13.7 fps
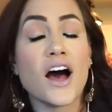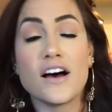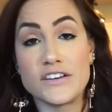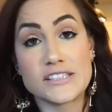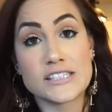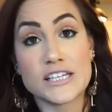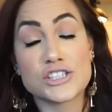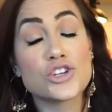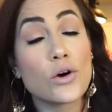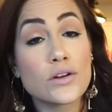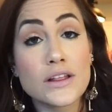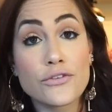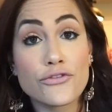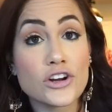Obviously, it's
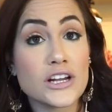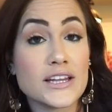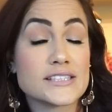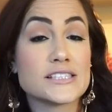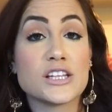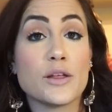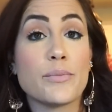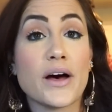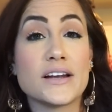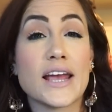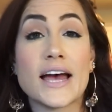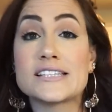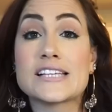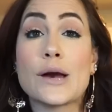totally free to listen to the
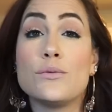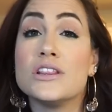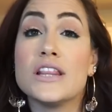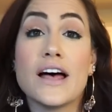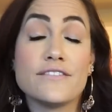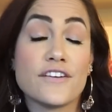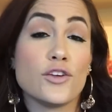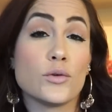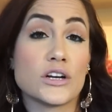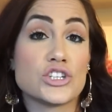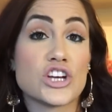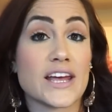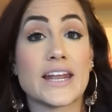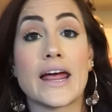podcast. I would love if you want
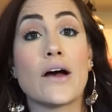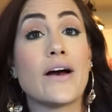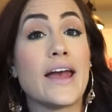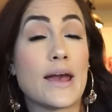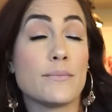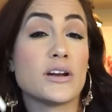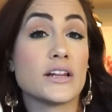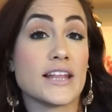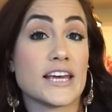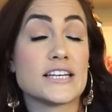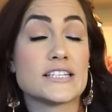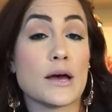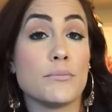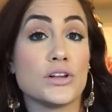to check it out. I am going to link
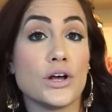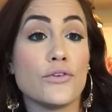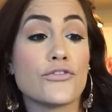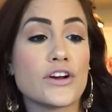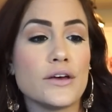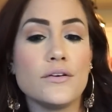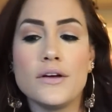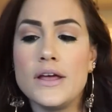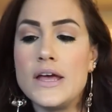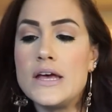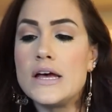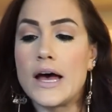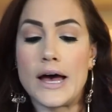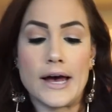it down below for you.
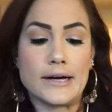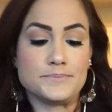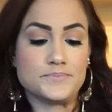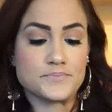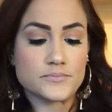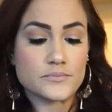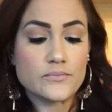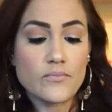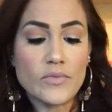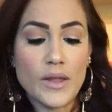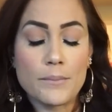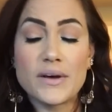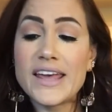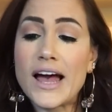
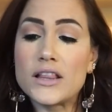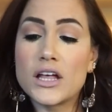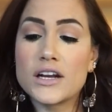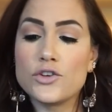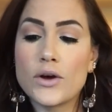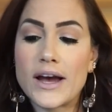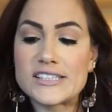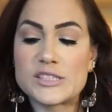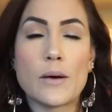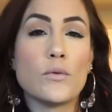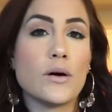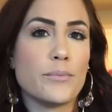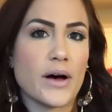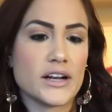But yeah, a lot of you asked
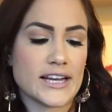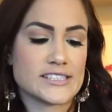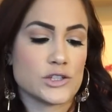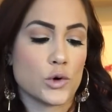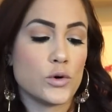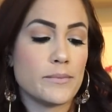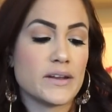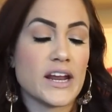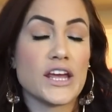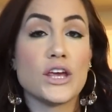about what podcast equipment